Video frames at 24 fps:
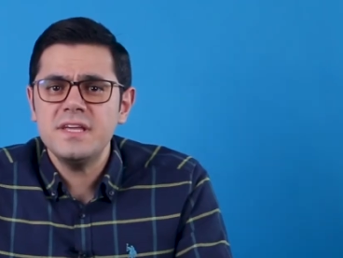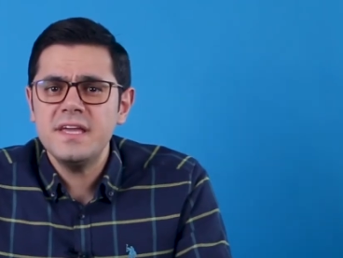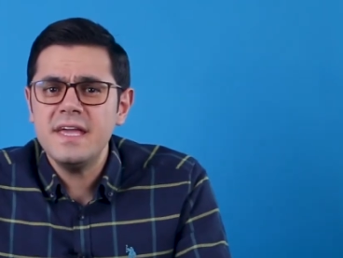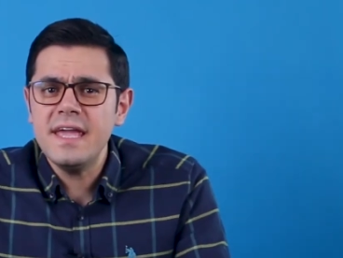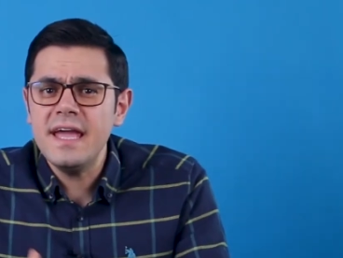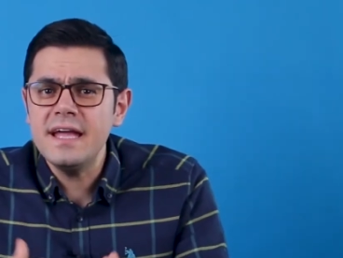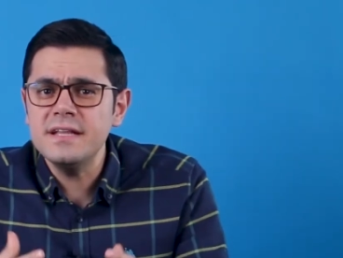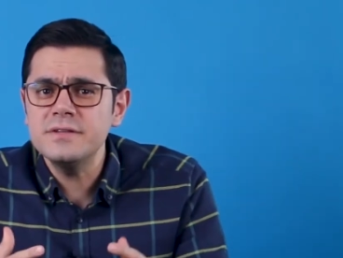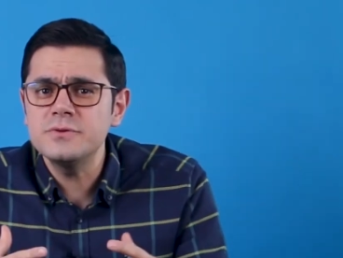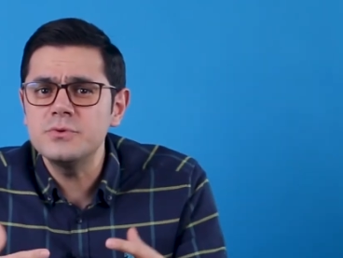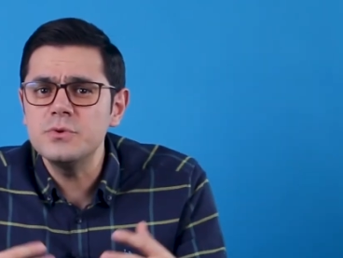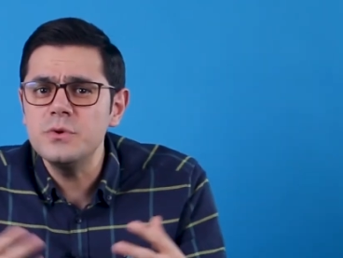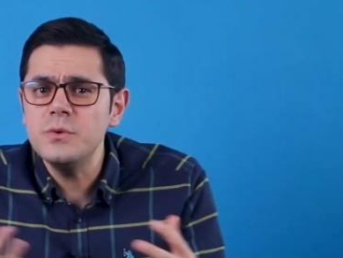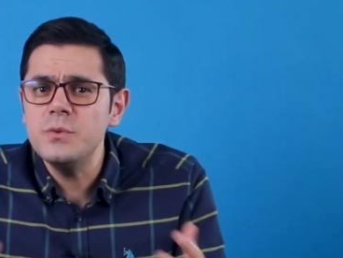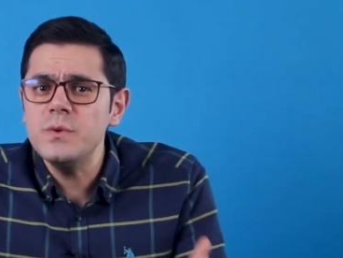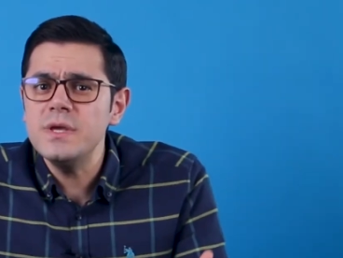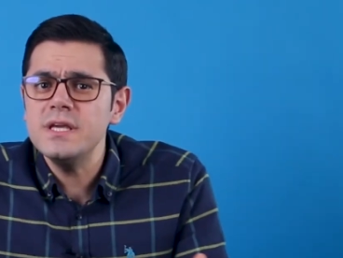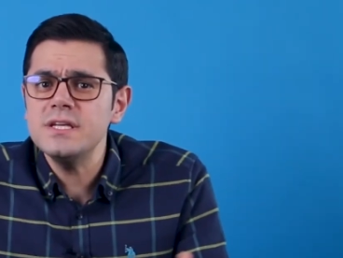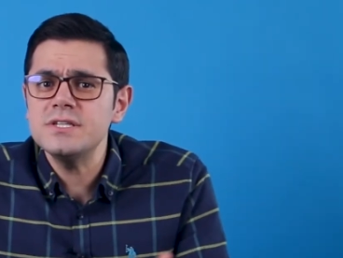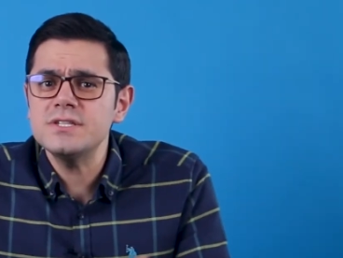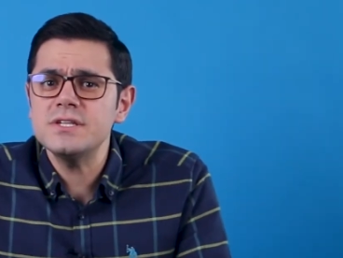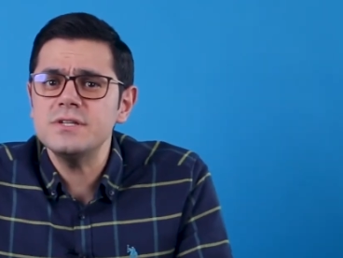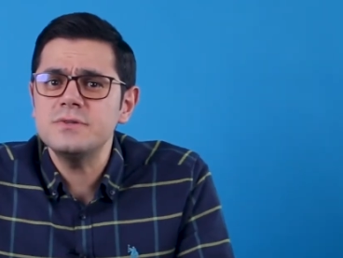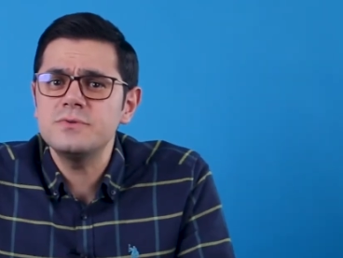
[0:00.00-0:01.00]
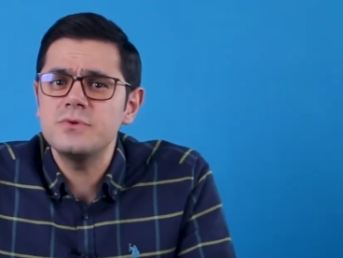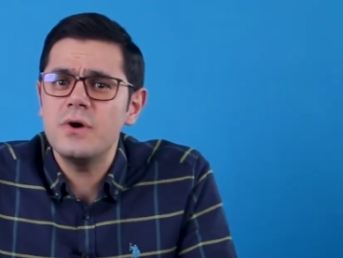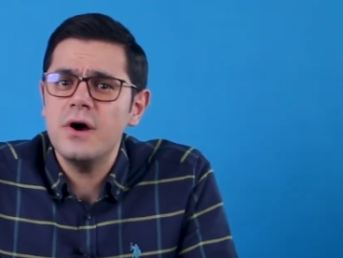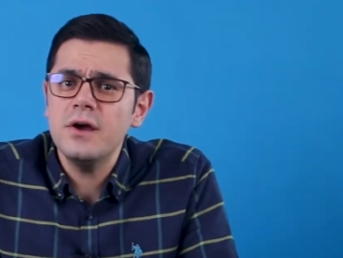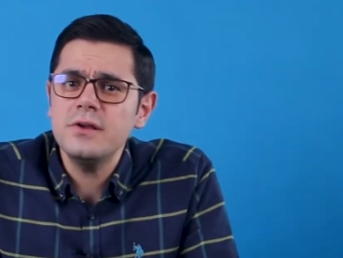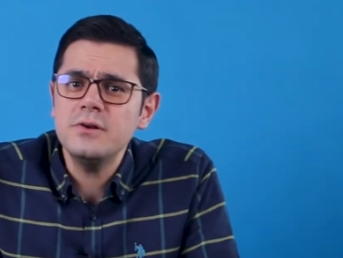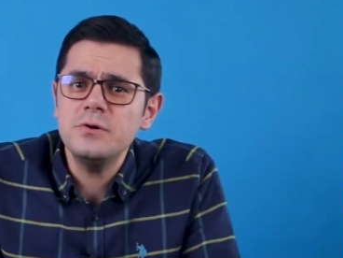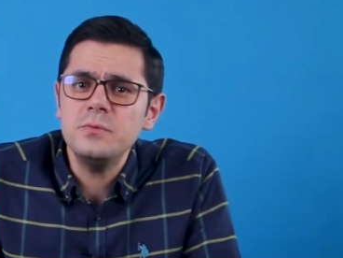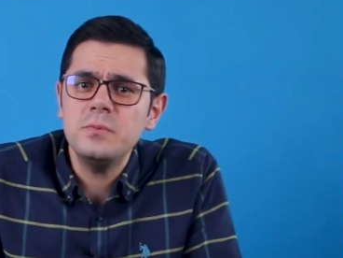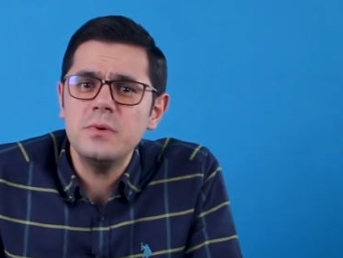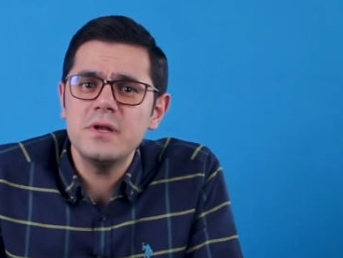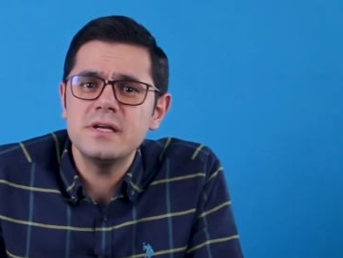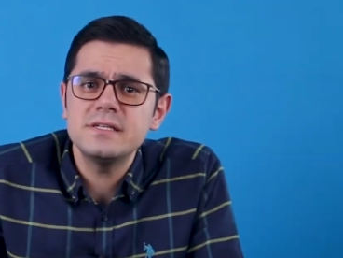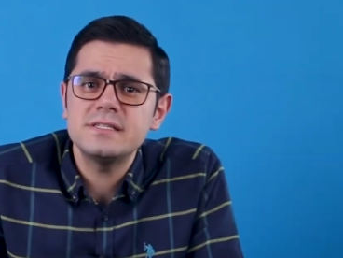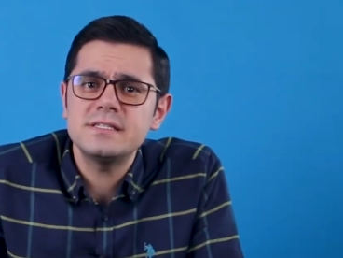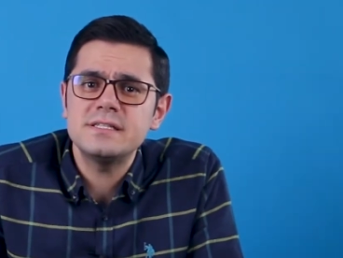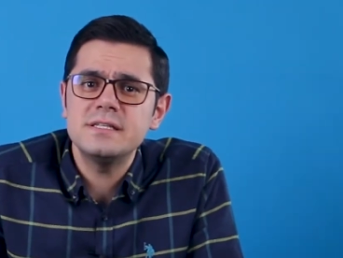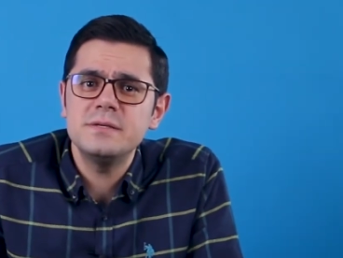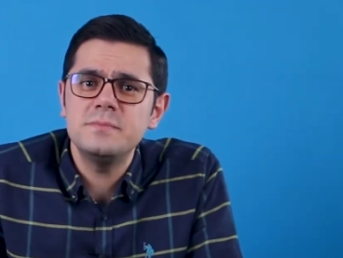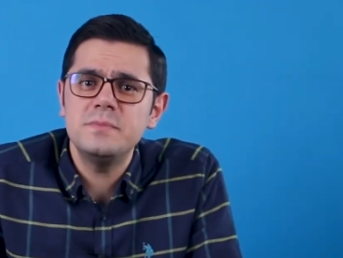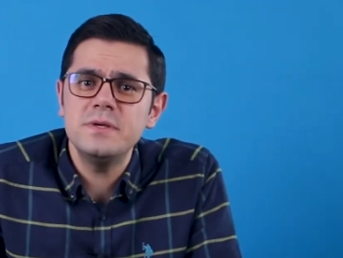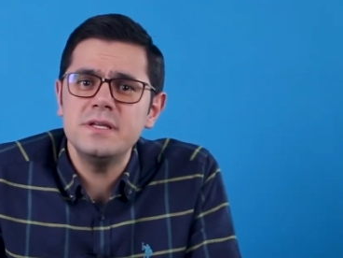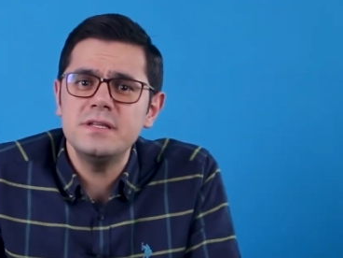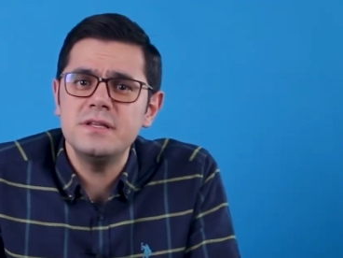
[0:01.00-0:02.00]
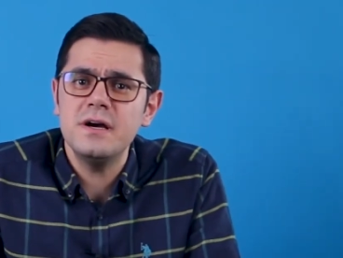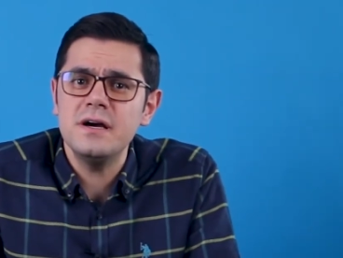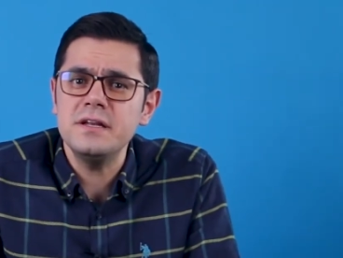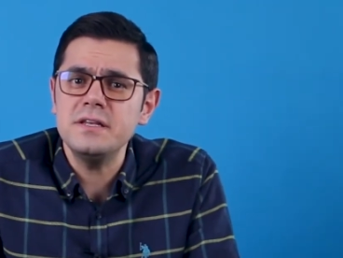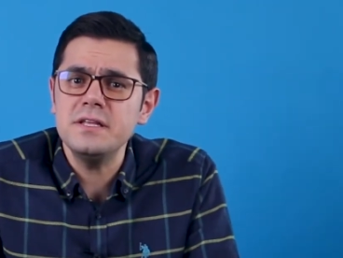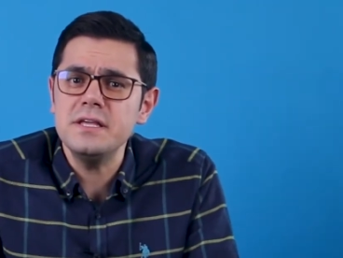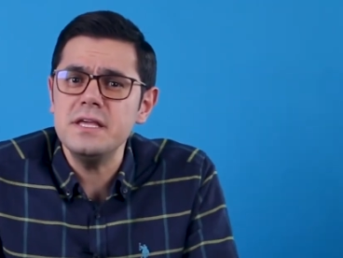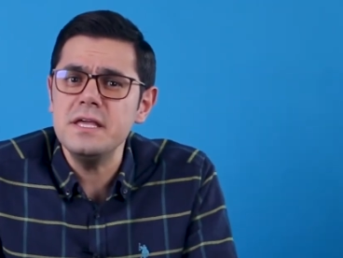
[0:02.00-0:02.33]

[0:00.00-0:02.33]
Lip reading: can revision rhinoplasty be done